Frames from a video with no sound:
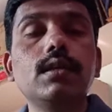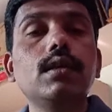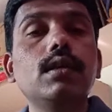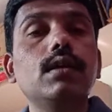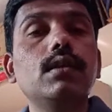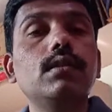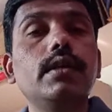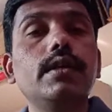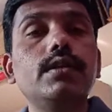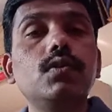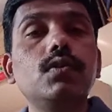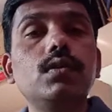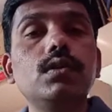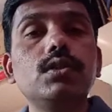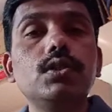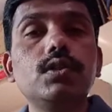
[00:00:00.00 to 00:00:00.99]
the
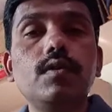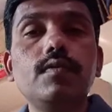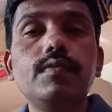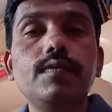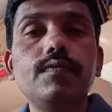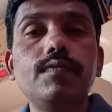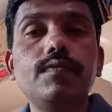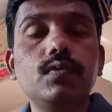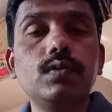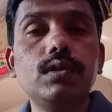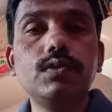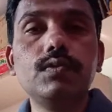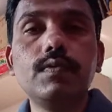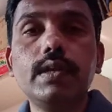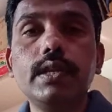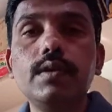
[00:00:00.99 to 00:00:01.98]
introduction of the waves is very
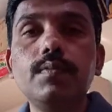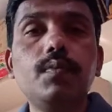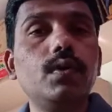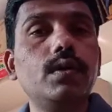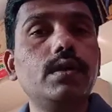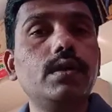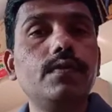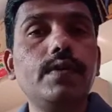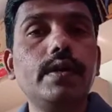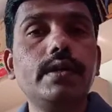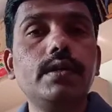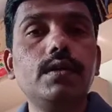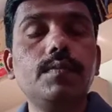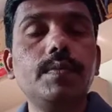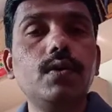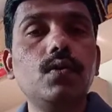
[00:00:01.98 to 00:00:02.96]
important factor,
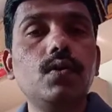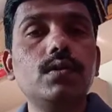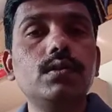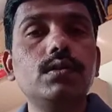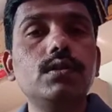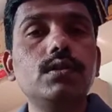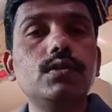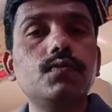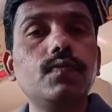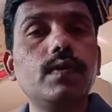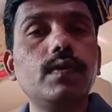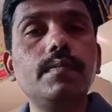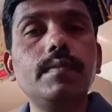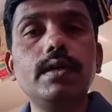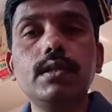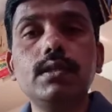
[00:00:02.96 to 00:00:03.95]
because these
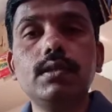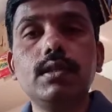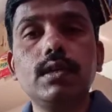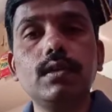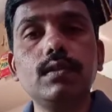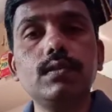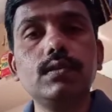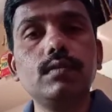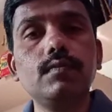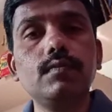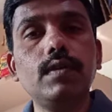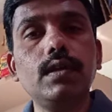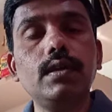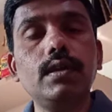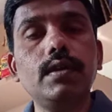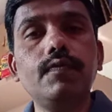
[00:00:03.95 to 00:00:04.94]
fundamental things will
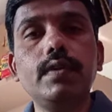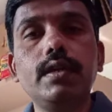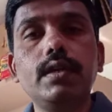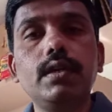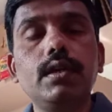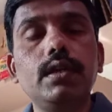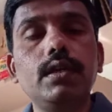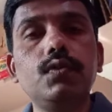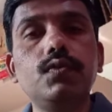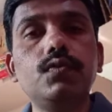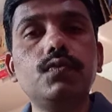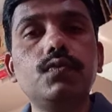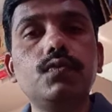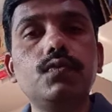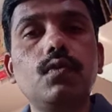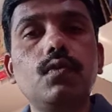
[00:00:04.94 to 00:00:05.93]
definitely useful
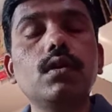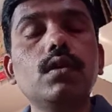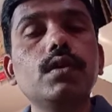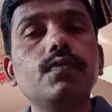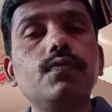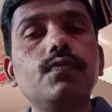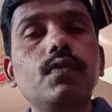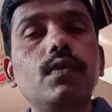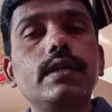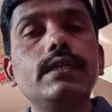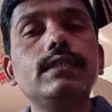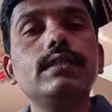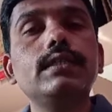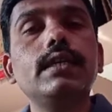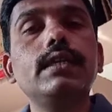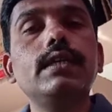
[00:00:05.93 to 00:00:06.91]
for
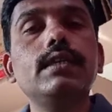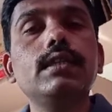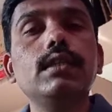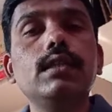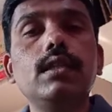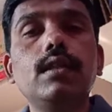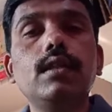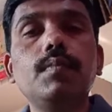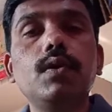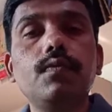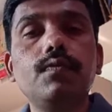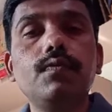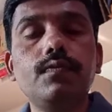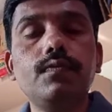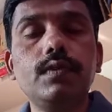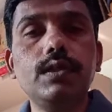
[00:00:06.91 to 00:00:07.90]
understanding the number of
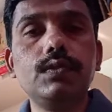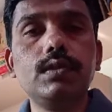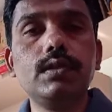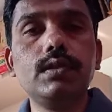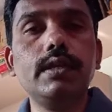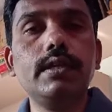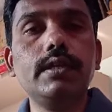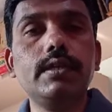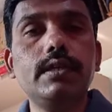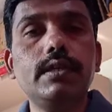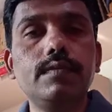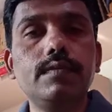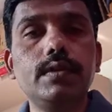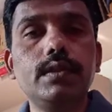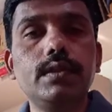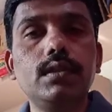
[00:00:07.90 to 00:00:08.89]
things related with
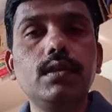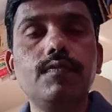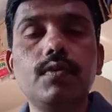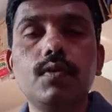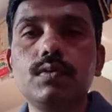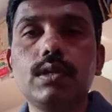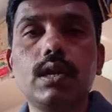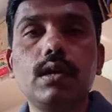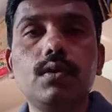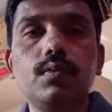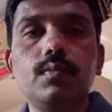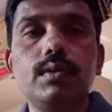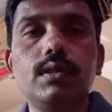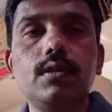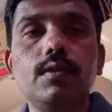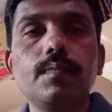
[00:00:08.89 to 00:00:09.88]
the waves are to be there.
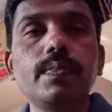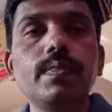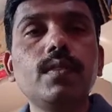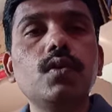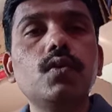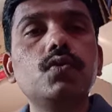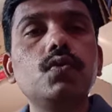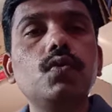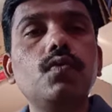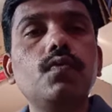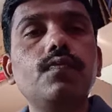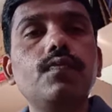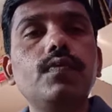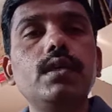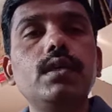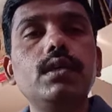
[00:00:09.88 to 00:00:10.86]
So
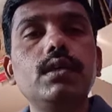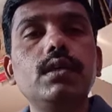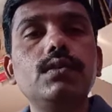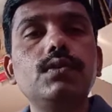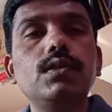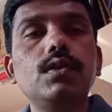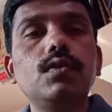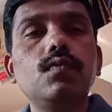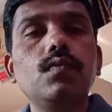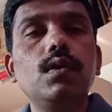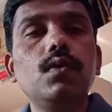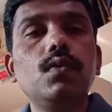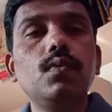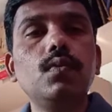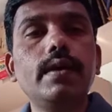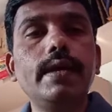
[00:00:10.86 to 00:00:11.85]
v is equal to
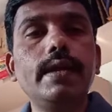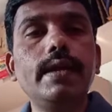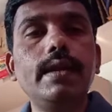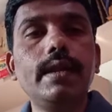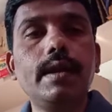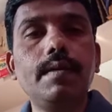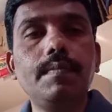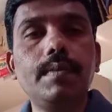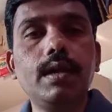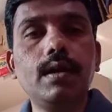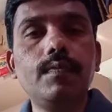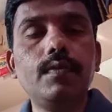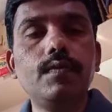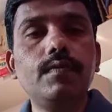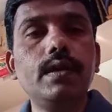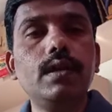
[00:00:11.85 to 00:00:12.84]
n lambda,
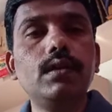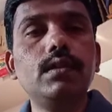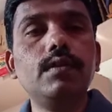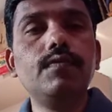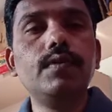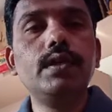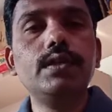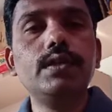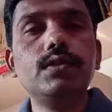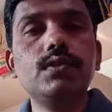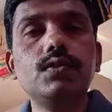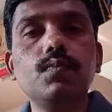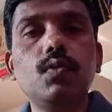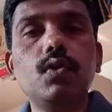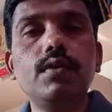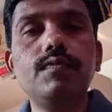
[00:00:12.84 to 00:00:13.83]
where the v is small
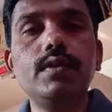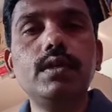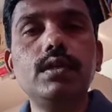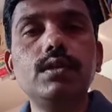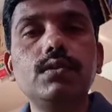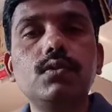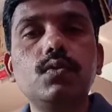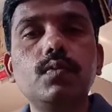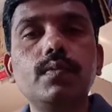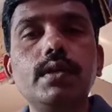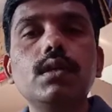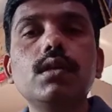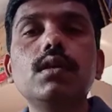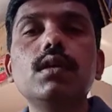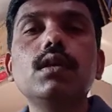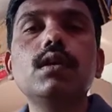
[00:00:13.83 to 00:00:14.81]
v is to be
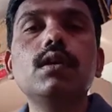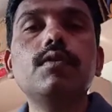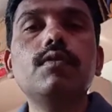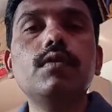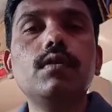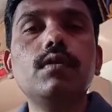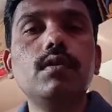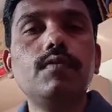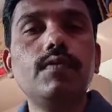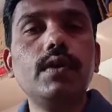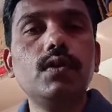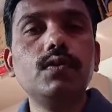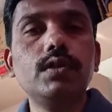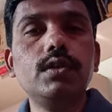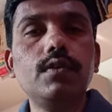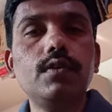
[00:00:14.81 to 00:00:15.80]
velocity
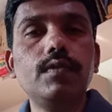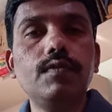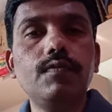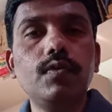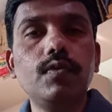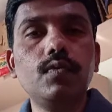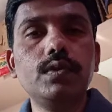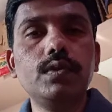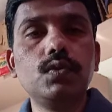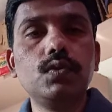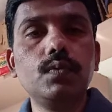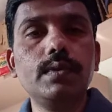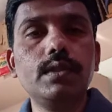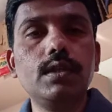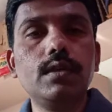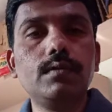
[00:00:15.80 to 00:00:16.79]
of the wave is to be there.
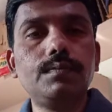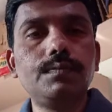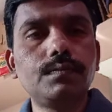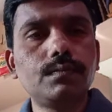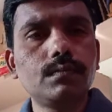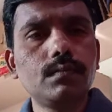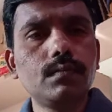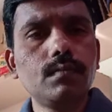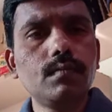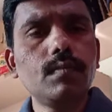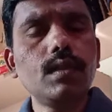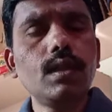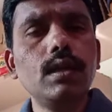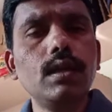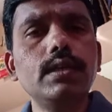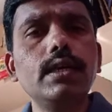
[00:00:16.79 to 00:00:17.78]

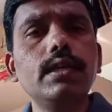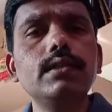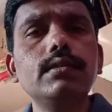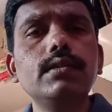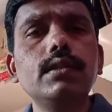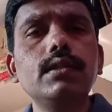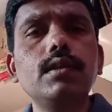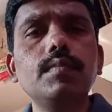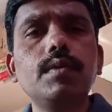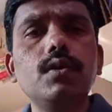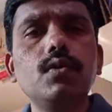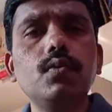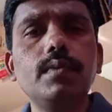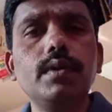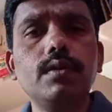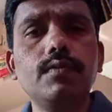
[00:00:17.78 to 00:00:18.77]
N is nothing but to be
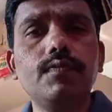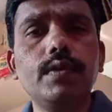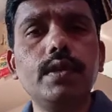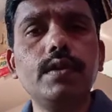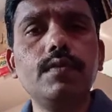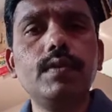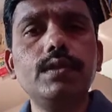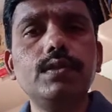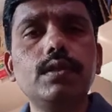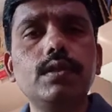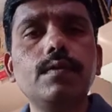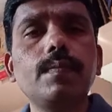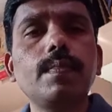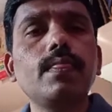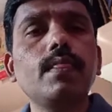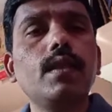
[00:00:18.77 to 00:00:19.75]
a frequency
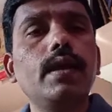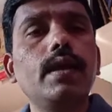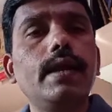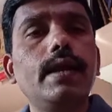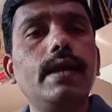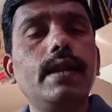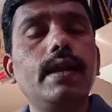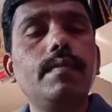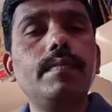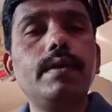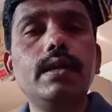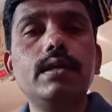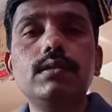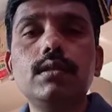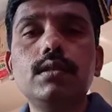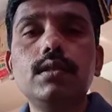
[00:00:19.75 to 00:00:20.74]
and lambda is
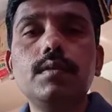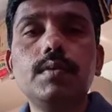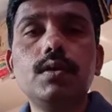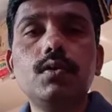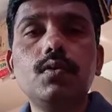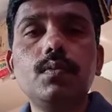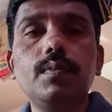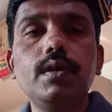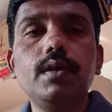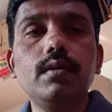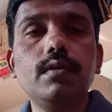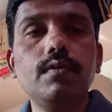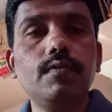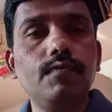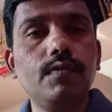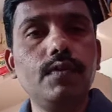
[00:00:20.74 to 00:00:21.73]
nothing but to be a
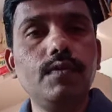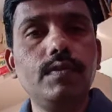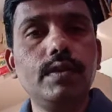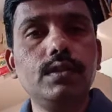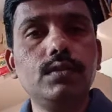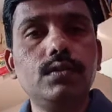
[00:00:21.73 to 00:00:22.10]
wavelength.